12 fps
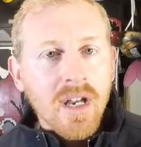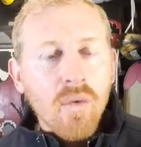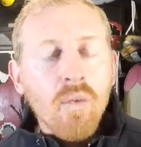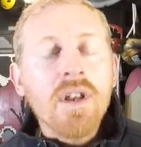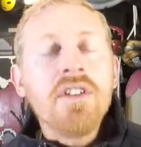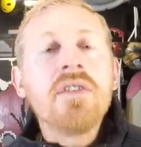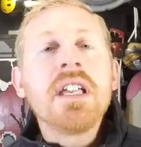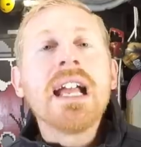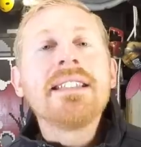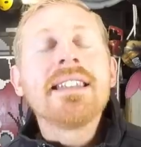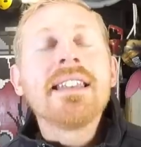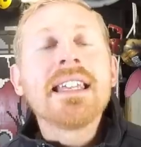When you
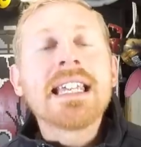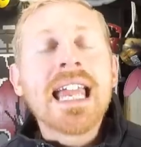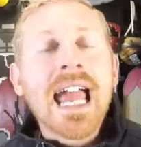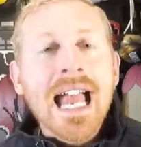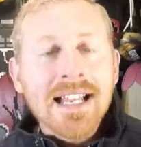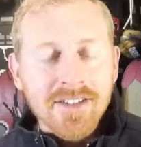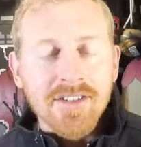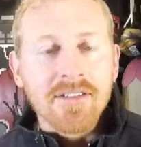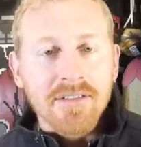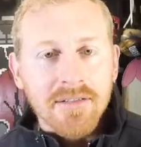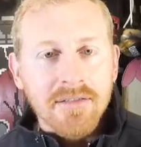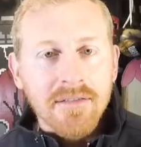get to the
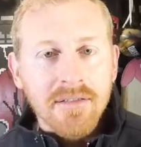castle,